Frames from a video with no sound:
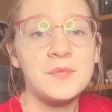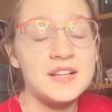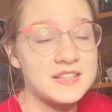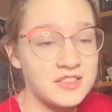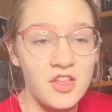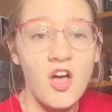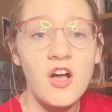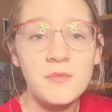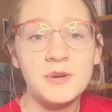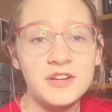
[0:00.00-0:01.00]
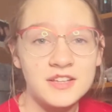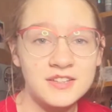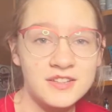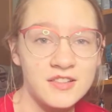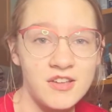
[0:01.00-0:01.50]
long book,
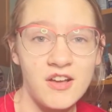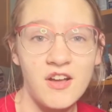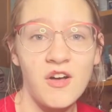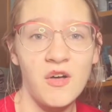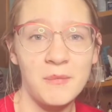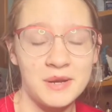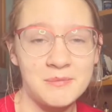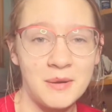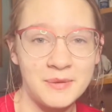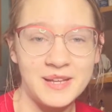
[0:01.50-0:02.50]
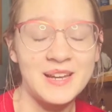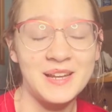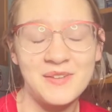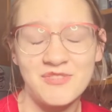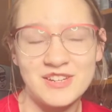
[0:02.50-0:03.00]
long haul, but I'm probably going to end
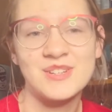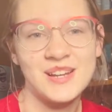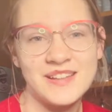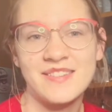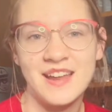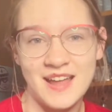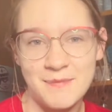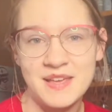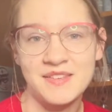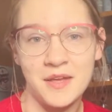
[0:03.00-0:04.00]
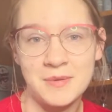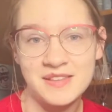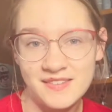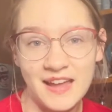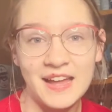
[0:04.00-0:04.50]
up finishing it today because I'm
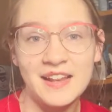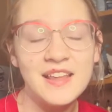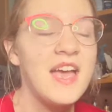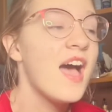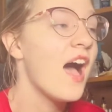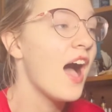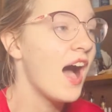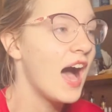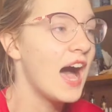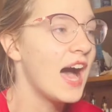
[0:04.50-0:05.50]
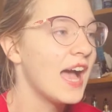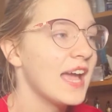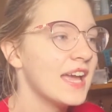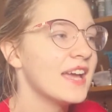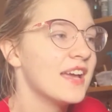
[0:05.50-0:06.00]
insane.
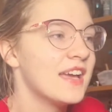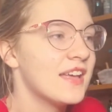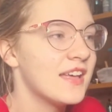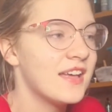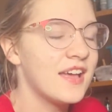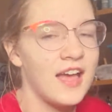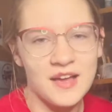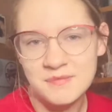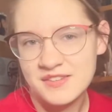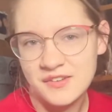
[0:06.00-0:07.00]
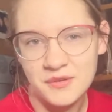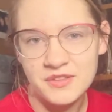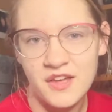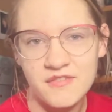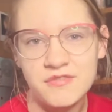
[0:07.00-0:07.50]
I am so in
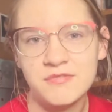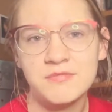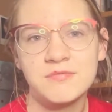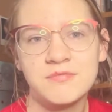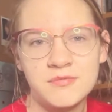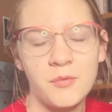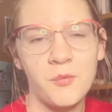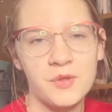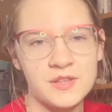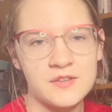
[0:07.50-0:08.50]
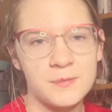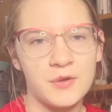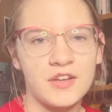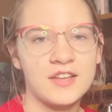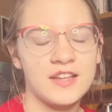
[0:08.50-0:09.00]
love with this
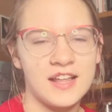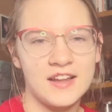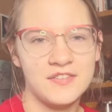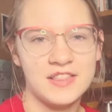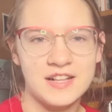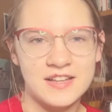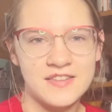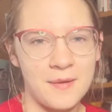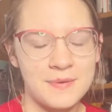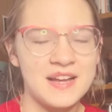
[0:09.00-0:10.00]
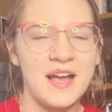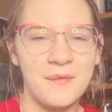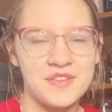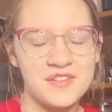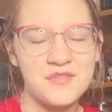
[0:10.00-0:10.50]
book and everything that's happening. I
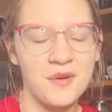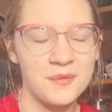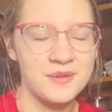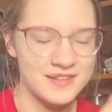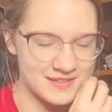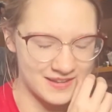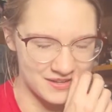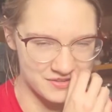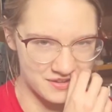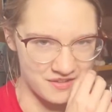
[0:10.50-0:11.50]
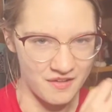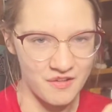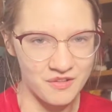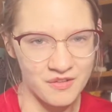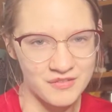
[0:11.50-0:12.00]
was on the phone with Cassandra
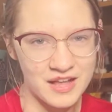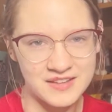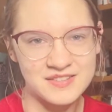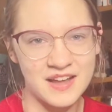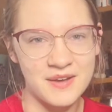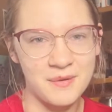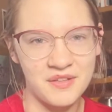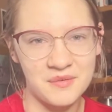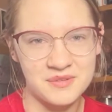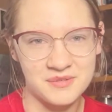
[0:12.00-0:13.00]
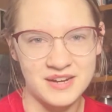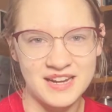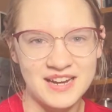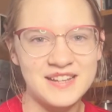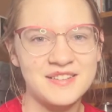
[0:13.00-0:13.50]
all of last night while I was
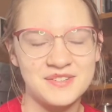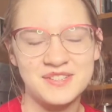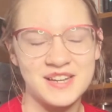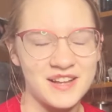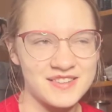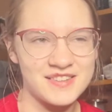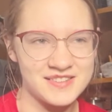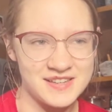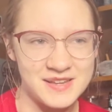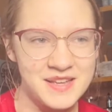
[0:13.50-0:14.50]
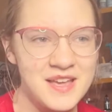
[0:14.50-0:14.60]
reading it, so she got to see